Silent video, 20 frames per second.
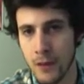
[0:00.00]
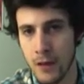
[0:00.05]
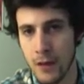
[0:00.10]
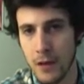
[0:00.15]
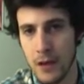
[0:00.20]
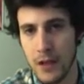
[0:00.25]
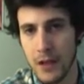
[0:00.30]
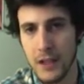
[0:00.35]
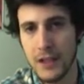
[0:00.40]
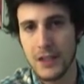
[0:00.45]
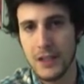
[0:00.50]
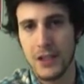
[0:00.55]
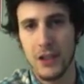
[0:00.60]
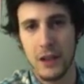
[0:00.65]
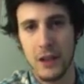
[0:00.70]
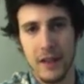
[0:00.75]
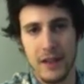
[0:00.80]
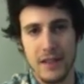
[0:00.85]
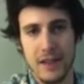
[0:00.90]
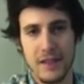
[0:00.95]

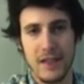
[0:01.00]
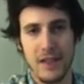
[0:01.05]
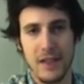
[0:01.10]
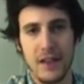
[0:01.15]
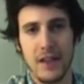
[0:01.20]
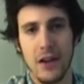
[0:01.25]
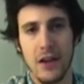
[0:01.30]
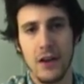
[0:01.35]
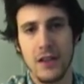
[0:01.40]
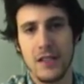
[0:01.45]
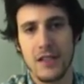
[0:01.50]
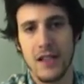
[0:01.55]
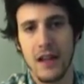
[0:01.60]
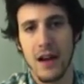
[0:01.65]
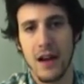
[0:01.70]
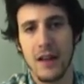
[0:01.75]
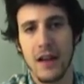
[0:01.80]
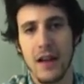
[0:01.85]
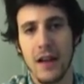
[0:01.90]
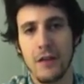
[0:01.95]
Additionally, Seeley notes
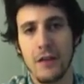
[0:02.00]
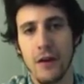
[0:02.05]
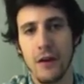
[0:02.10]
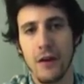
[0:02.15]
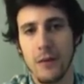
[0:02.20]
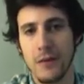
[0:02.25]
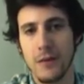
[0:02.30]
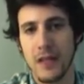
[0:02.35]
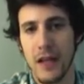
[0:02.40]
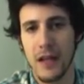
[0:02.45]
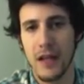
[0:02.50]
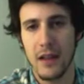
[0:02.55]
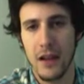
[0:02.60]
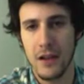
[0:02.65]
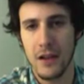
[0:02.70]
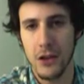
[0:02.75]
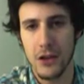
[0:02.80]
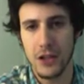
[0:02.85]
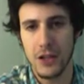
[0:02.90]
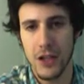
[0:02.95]
that unlike films like La
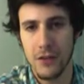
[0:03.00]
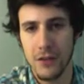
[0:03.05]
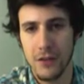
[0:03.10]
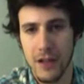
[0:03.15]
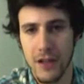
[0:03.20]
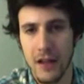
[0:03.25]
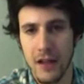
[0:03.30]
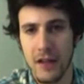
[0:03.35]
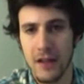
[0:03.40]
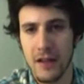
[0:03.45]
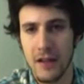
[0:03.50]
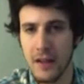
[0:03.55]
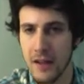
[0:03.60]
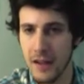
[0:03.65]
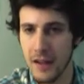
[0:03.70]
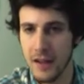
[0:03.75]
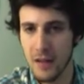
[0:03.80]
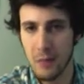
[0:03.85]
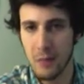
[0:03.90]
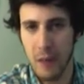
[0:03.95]
Dolce Vita,
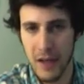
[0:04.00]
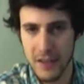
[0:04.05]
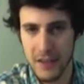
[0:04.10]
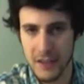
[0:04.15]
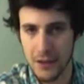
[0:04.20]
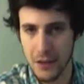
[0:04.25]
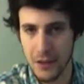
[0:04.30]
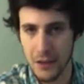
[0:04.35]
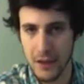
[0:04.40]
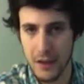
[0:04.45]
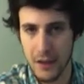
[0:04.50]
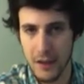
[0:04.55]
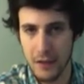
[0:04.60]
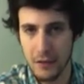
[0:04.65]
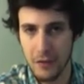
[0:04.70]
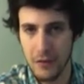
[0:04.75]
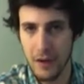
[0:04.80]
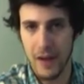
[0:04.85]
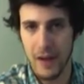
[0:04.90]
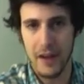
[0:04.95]
The Bicycle
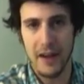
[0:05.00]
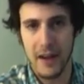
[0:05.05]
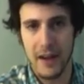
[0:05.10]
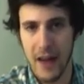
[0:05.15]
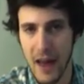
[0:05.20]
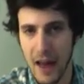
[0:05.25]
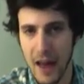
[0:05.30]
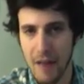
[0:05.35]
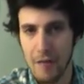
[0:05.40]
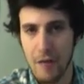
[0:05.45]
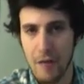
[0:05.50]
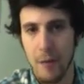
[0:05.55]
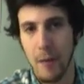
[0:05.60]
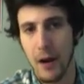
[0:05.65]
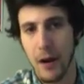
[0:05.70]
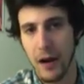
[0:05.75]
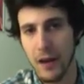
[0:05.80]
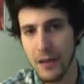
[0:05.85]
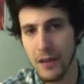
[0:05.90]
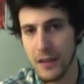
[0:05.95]
Thief, and 8½,
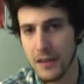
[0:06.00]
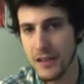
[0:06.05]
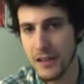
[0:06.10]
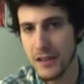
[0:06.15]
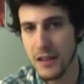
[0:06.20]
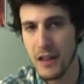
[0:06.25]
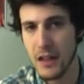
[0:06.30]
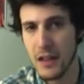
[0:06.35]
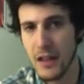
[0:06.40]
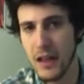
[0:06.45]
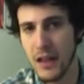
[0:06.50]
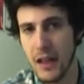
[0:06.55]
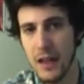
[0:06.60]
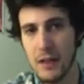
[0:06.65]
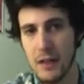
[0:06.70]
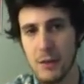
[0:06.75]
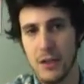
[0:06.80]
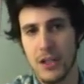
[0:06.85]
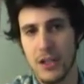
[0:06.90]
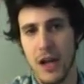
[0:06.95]
among others,
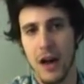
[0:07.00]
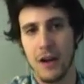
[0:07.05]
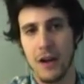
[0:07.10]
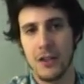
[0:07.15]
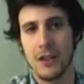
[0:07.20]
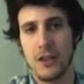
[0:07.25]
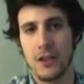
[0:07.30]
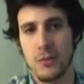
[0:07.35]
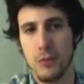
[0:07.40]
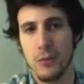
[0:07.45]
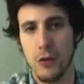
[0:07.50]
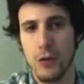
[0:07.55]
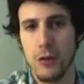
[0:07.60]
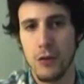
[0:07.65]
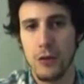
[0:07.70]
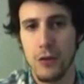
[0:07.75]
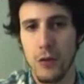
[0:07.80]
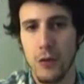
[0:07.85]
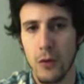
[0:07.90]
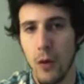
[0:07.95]
in which characters
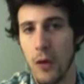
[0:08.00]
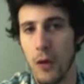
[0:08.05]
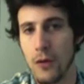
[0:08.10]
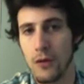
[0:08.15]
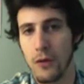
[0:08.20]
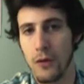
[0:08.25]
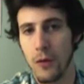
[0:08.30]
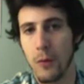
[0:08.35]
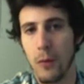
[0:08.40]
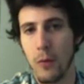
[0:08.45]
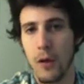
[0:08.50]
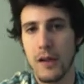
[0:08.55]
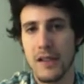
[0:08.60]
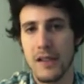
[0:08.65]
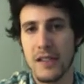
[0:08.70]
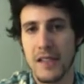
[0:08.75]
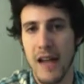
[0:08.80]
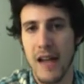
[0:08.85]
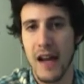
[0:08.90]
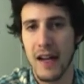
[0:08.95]
move, quote, from one
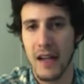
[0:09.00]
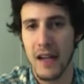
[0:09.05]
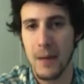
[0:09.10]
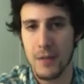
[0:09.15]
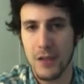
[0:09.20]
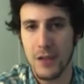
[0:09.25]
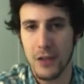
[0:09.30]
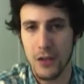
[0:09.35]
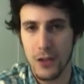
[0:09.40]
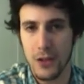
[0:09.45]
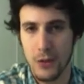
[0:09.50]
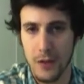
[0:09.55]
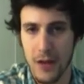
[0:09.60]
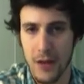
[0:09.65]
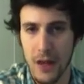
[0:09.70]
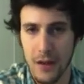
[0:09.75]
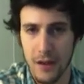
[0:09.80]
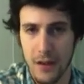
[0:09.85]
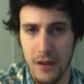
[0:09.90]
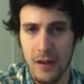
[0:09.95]
static episode to
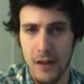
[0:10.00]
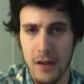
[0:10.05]
another,